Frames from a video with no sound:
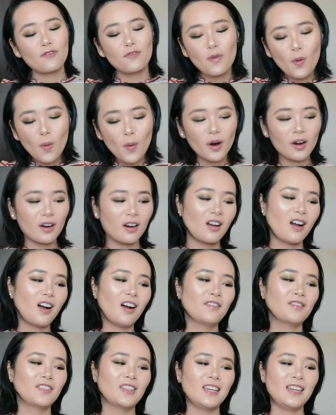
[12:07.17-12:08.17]
four
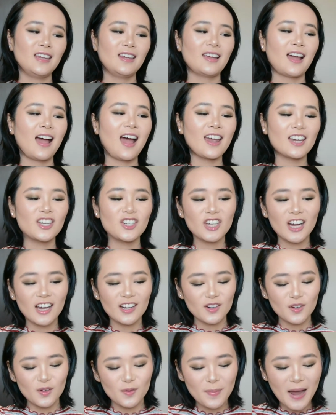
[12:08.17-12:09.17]
of the
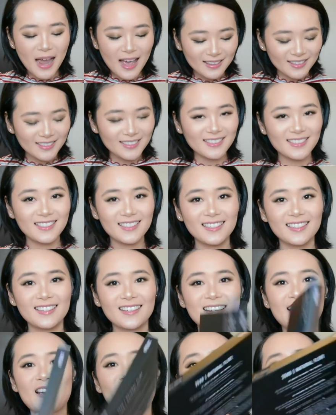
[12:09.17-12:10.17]
eyeshadow palettes
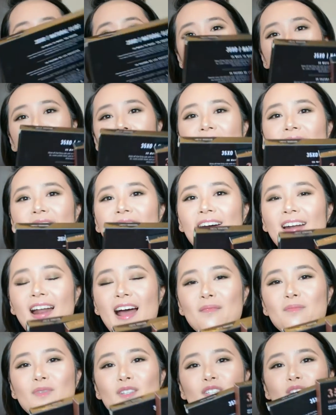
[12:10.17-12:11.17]
Oh my god,
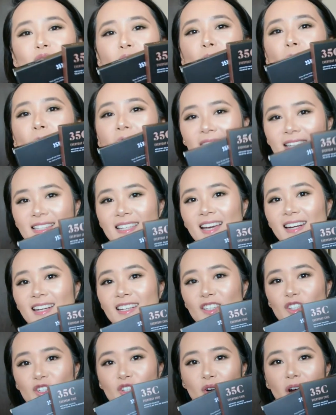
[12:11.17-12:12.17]
I'm so
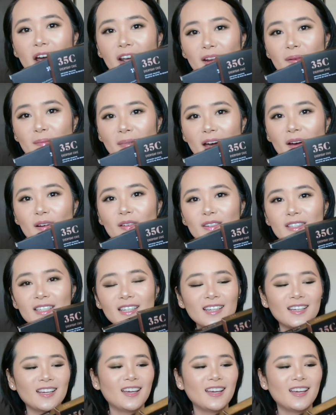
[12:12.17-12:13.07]
excited to try them out.